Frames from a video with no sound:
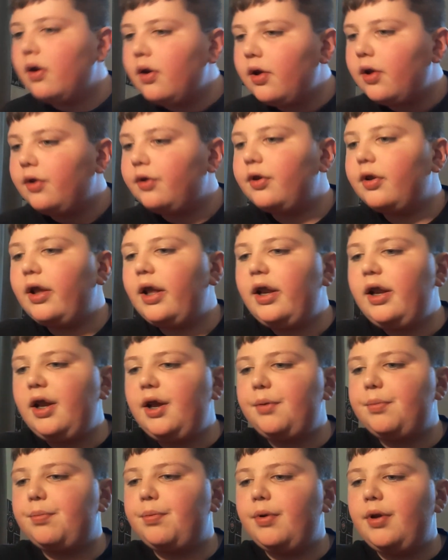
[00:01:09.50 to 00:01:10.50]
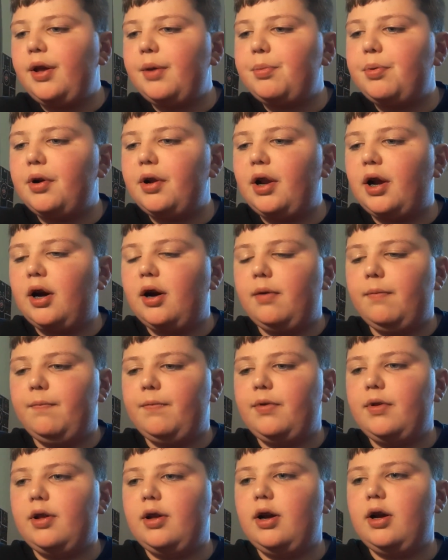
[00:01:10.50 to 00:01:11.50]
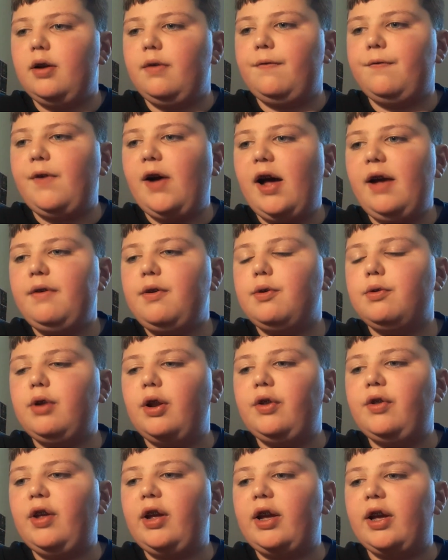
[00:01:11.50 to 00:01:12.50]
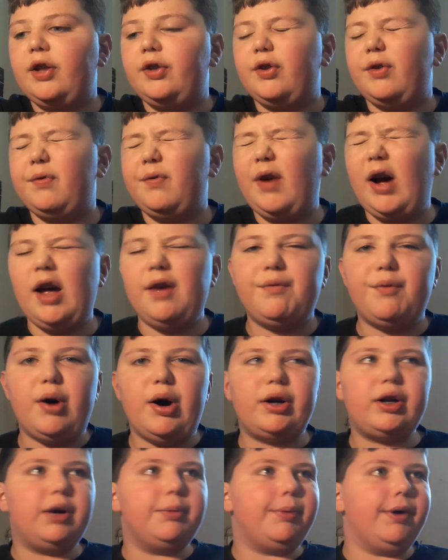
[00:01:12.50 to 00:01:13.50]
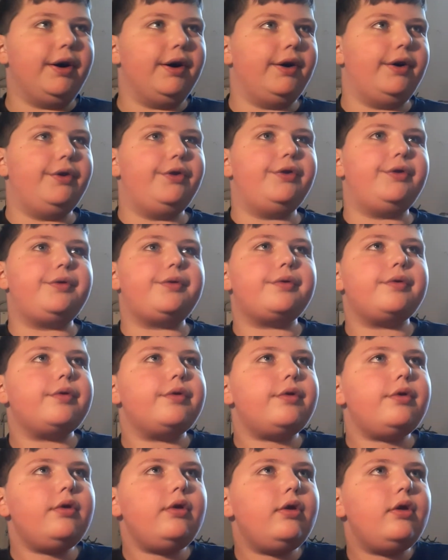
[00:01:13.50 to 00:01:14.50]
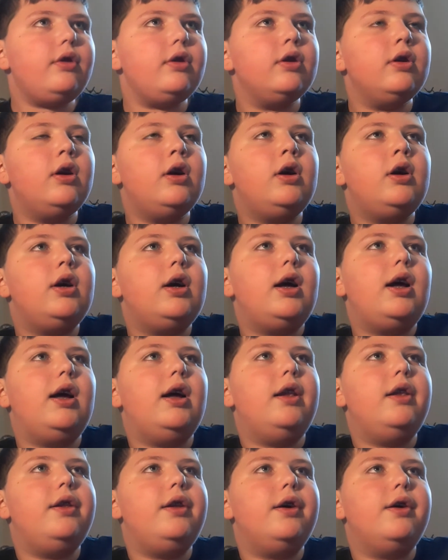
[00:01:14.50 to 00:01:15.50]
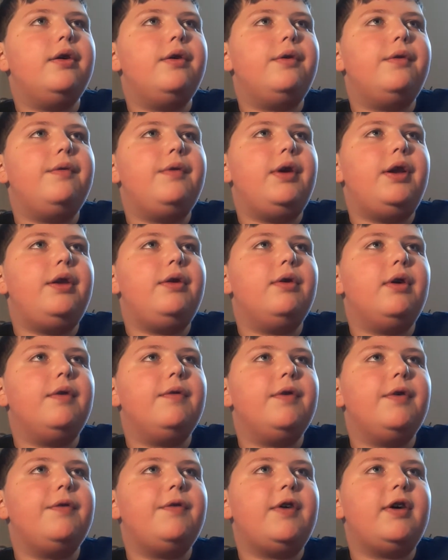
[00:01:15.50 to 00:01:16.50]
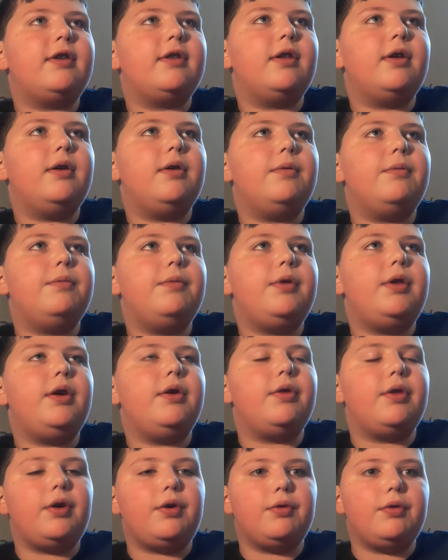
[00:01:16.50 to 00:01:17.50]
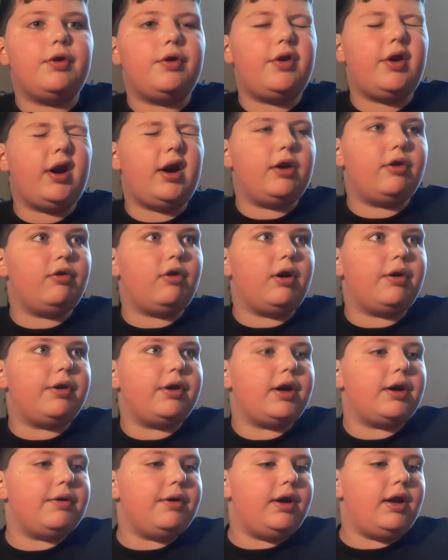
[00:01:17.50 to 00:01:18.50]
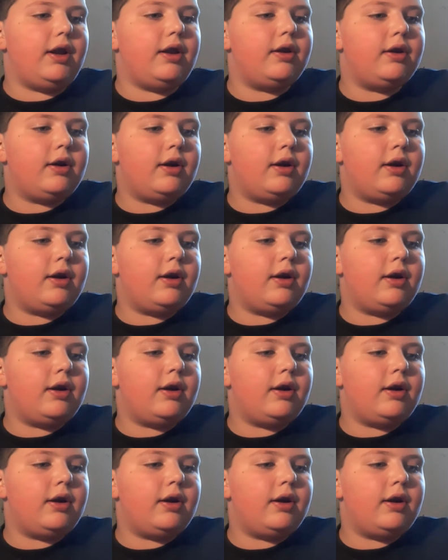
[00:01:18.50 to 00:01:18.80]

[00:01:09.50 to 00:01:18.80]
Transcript: so then he put 5 golden tickets and 5 Wonka bars, and whoever found the golden tickets were able to go in.